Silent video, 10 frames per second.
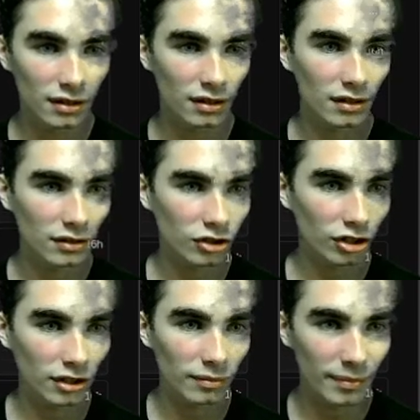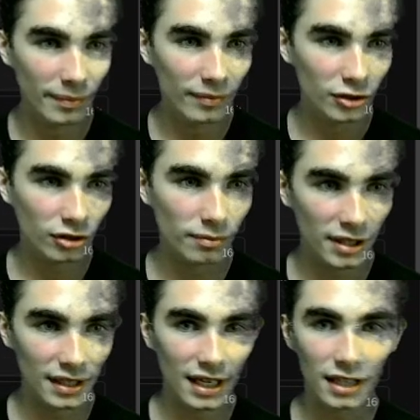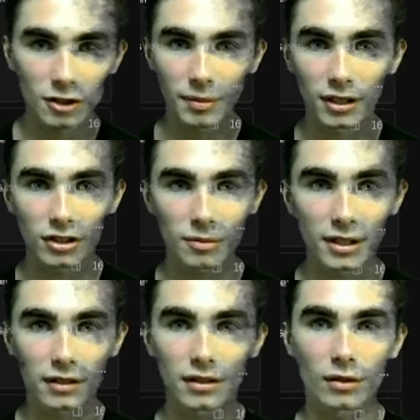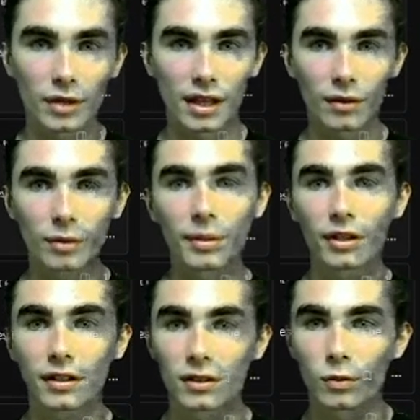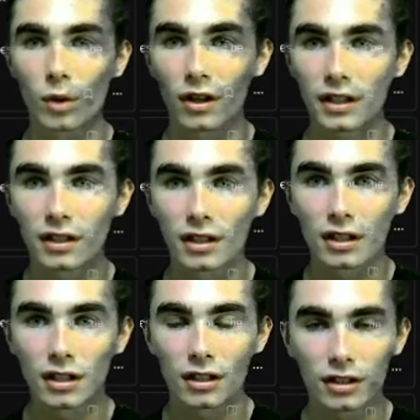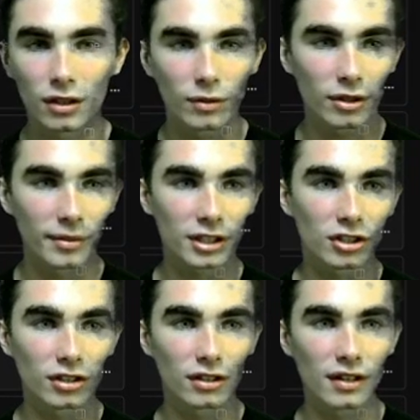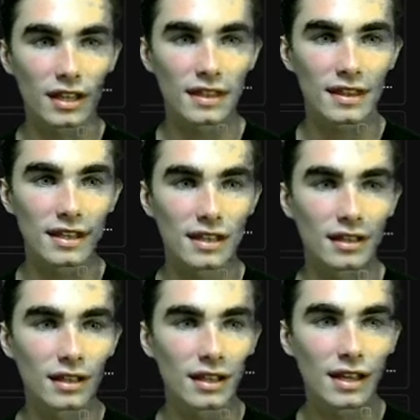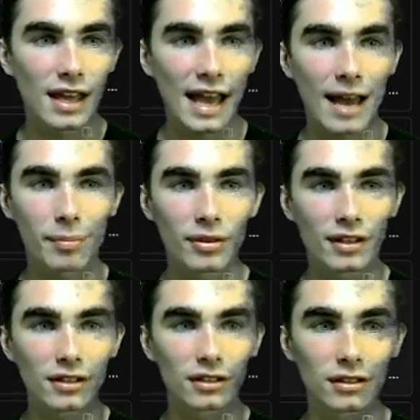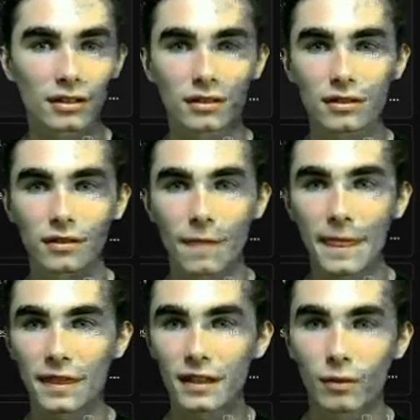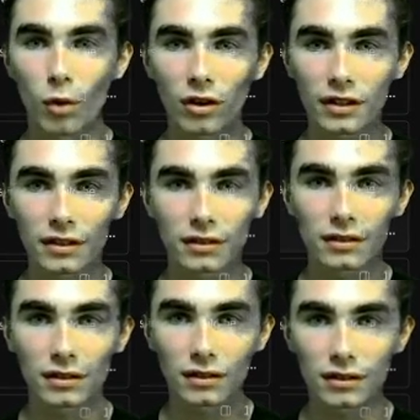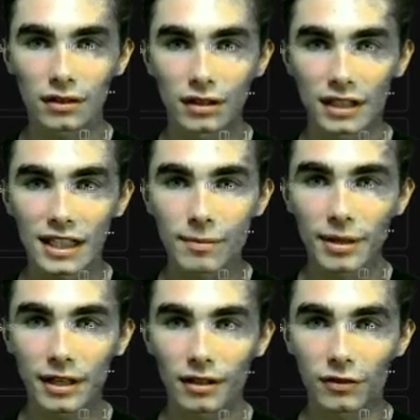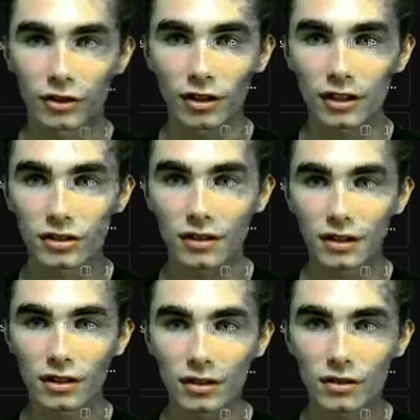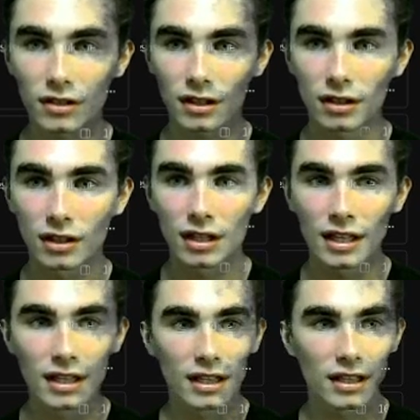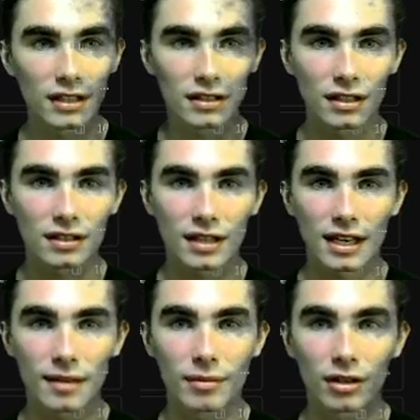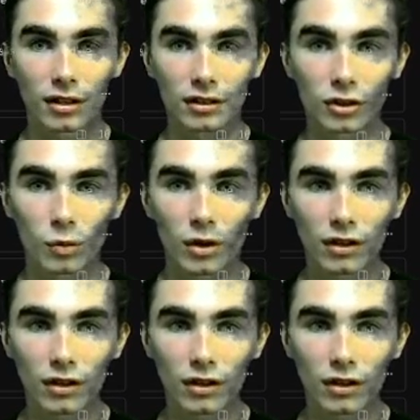shouldn't be the case, but just because of the way that we're building this wallet, you're gonna want to make sure that the app that the wallet and key pair for Nostr that you're using is the same on your wallet